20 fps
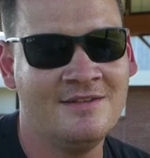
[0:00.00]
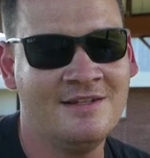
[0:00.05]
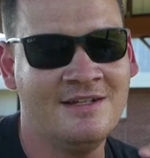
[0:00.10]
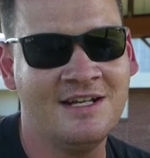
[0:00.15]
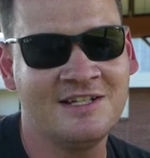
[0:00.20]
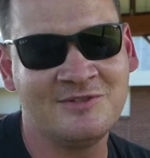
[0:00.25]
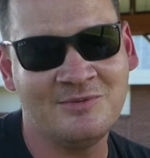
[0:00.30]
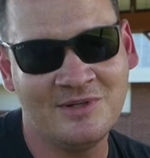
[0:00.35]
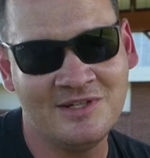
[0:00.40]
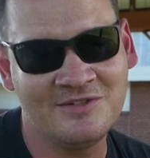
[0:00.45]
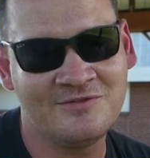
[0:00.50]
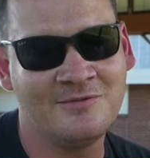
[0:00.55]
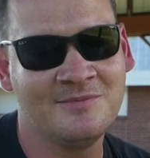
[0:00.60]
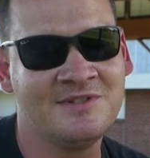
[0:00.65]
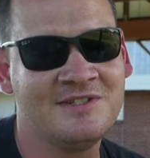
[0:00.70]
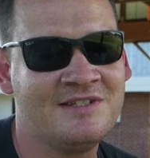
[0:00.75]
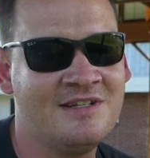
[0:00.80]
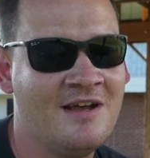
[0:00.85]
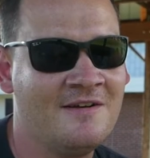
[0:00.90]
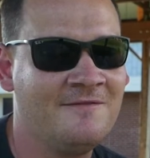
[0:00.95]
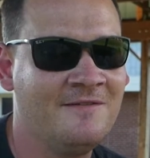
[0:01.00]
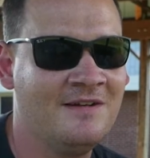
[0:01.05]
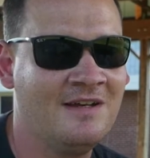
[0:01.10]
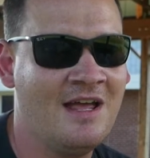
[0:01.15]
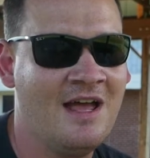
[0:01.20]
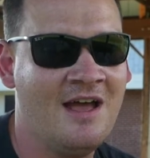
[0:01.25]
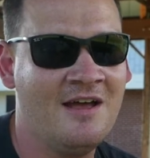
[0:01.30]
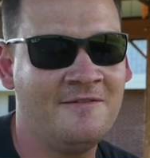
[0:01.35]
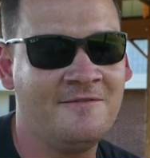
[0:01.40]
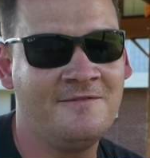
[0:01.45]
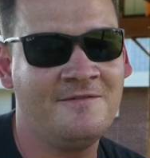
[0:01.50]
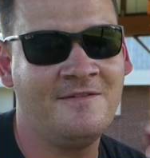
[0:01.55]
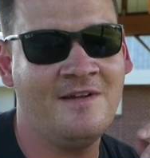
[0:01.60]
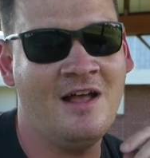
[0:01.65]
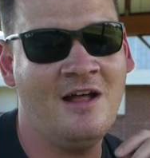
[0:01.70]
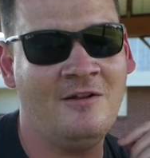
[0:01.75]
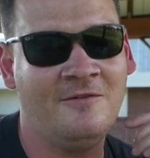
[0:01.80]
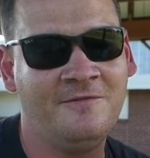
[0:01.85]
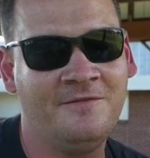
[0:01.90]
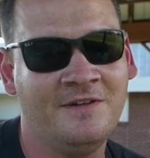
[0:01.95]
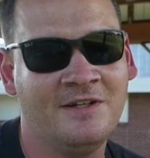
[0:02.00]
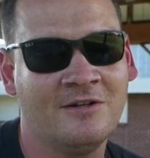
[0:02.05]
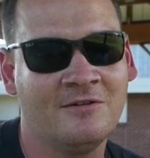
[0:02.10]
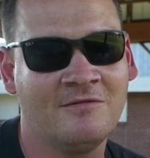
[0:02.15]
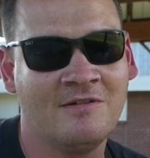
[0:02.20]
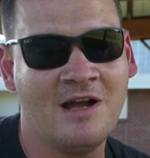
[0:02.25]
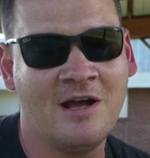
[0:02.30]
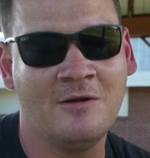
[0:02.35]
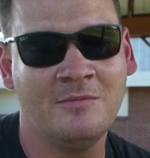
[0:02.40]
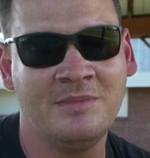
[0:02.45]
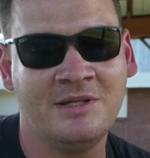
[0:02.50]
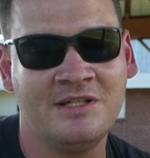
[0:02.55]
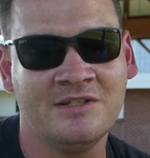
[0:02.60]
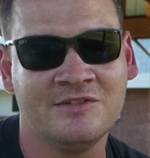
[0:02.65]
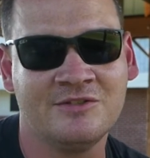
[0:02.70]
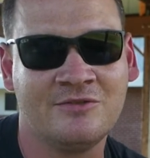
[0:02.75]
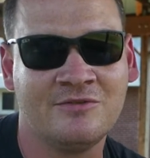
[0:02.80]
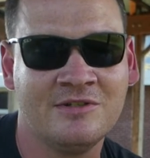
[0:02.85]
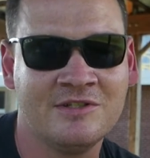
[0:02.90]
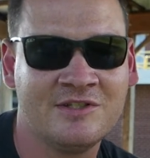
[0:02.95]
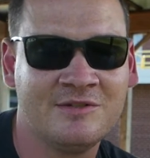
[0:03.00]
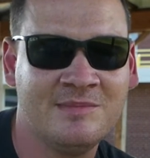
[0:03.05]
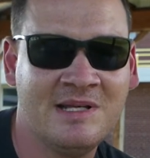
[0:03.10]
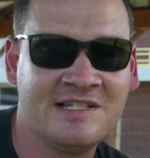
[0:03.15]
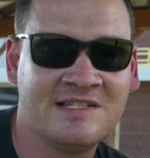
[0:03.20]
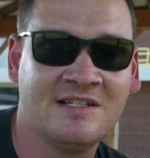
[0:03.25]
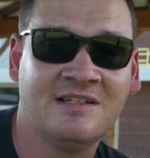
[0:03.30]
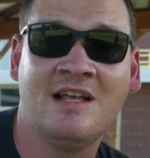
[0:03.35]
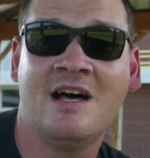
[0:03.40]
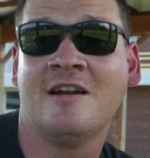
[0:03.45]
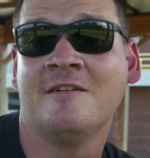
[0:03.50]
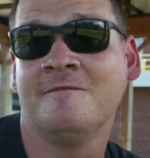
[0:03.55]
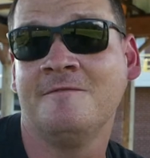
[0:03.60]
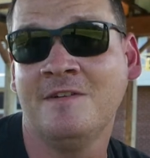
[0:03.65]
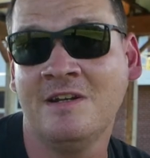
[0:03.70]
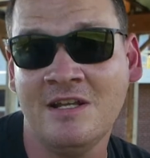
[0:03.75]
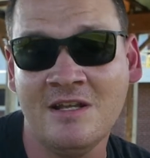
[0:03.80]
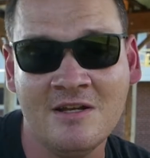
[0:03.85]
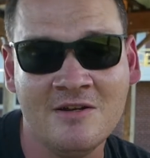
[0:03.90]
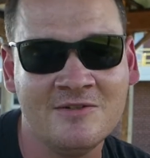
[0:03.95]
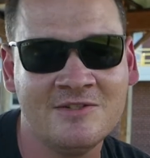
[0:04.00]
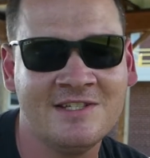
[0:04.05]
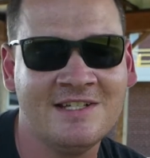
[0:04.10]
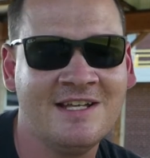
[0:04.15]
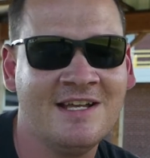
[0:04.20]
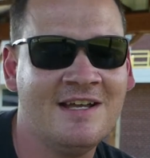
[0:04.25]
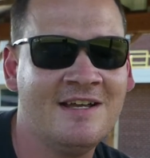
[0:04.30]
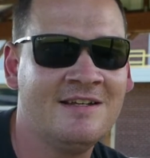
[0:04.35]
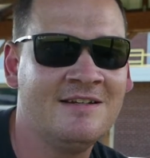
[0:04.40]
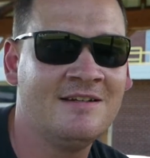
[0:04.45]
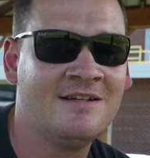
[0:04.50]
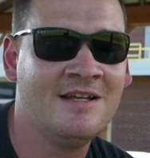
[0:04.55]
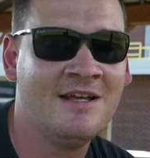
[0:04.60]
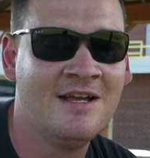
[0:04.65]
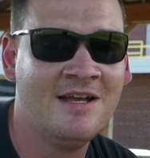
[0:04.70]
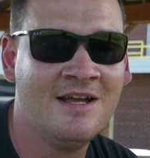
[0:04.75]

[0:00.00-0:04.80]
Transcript: The next one is from Stefan F. Elfing around because Chris makes a lot of videos again.